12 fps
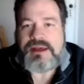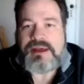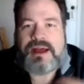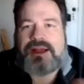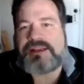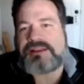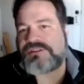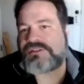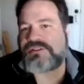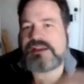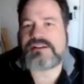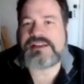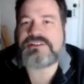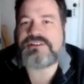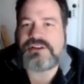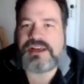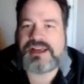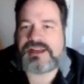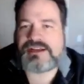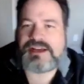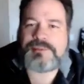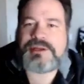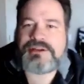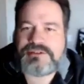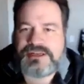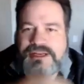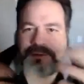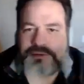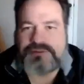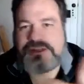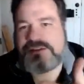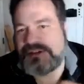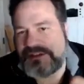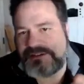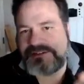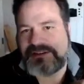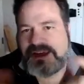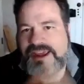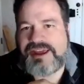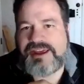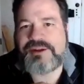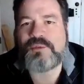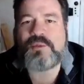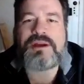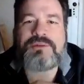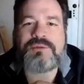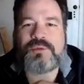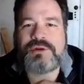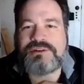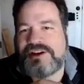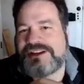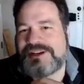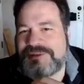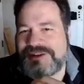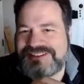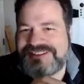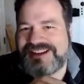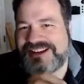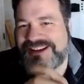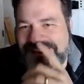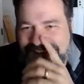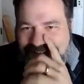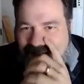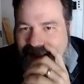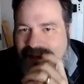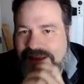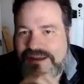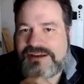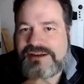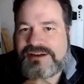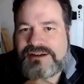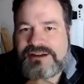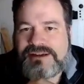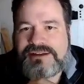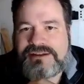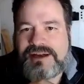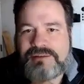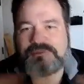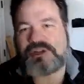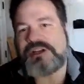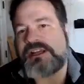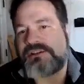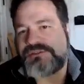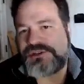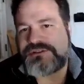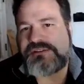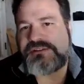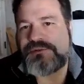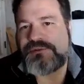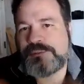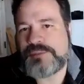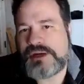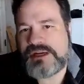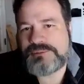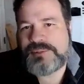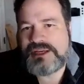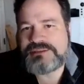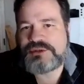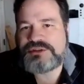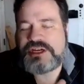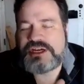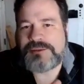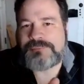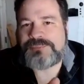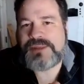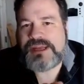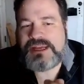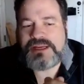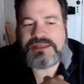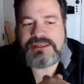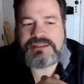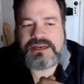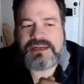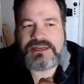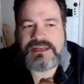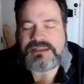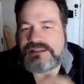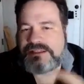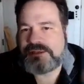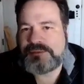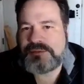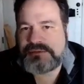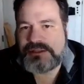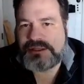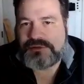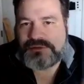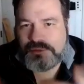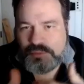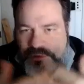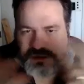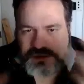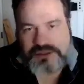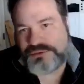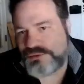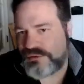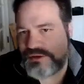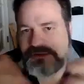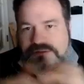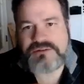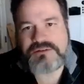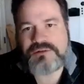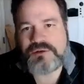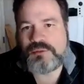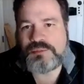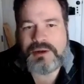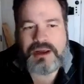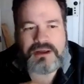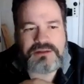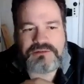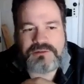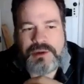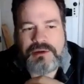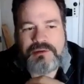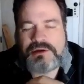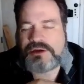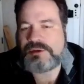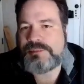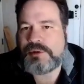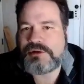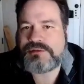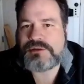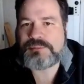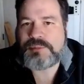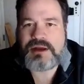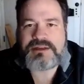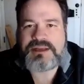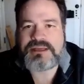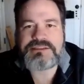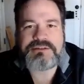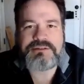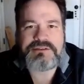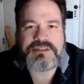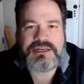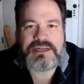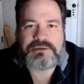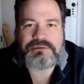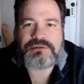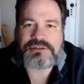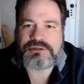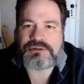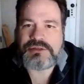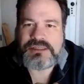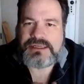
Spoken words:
Hi, this is Dale Hensel, and I'm here today with Stephen. And what we're talking about today is I'm going to interview Stephen for a possible job, and I'd like a little, so we're going to go through this. This is probably going to be part of the podcast series that I will do.